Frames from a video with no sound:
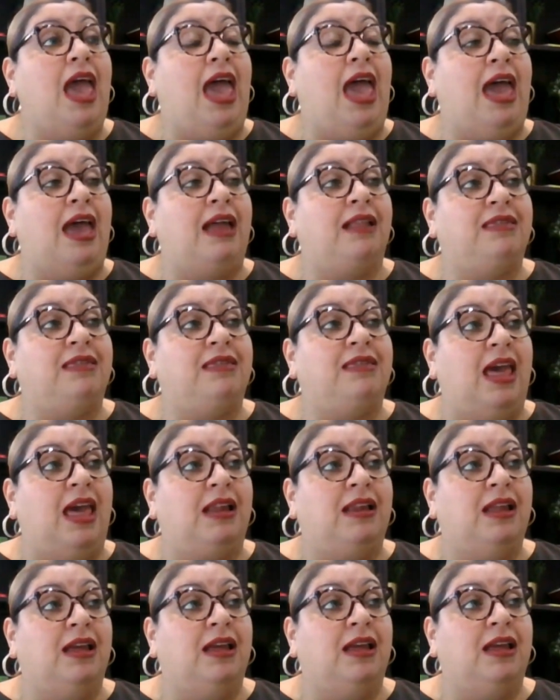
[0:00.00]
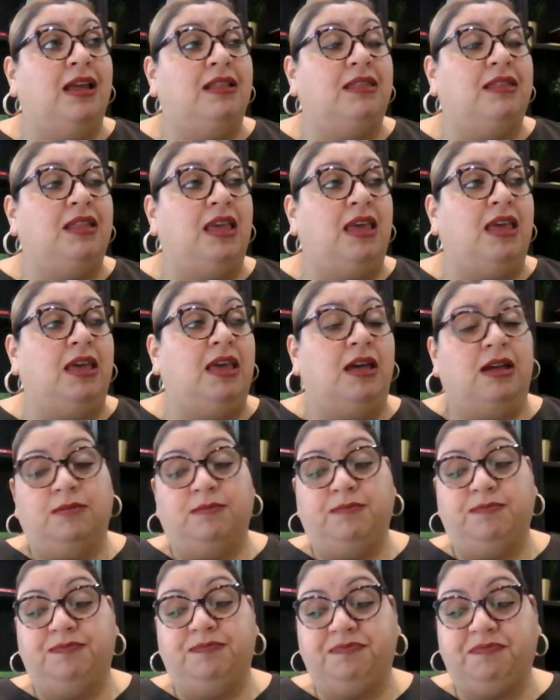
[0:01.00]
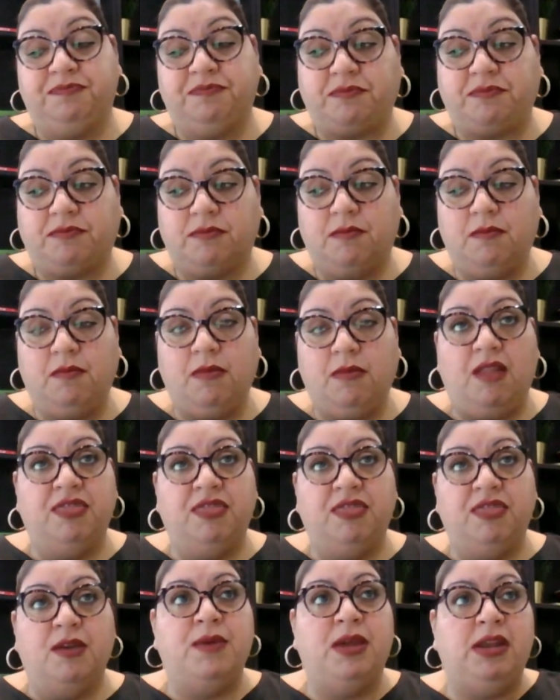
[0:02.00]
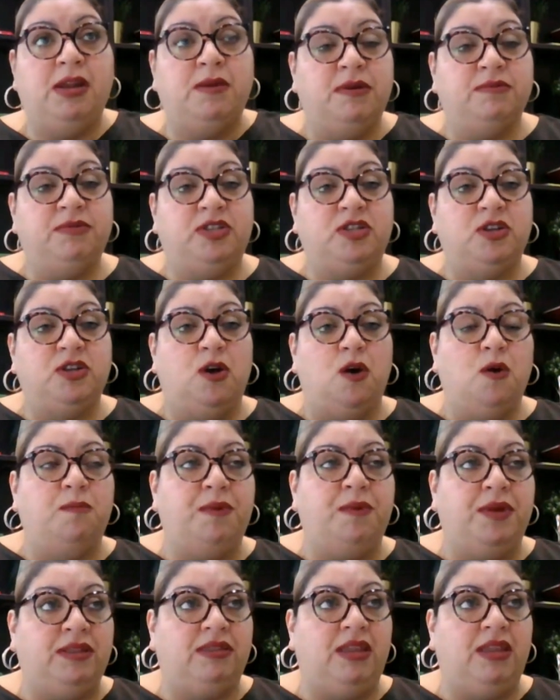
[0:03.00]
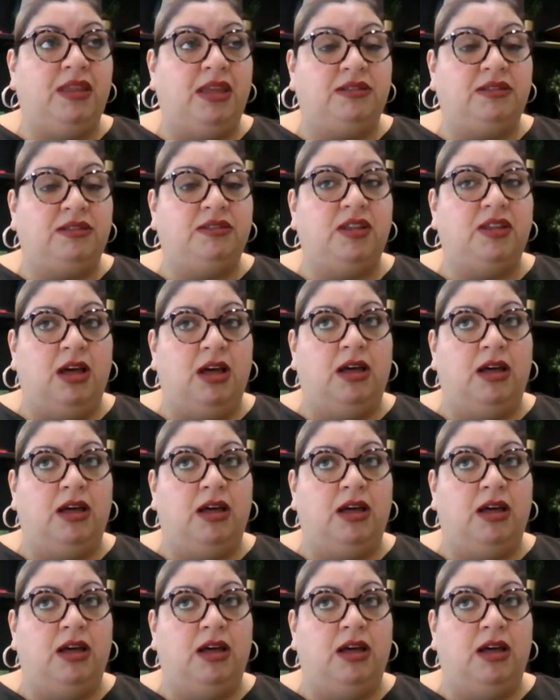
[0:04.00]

And then the minimum to open the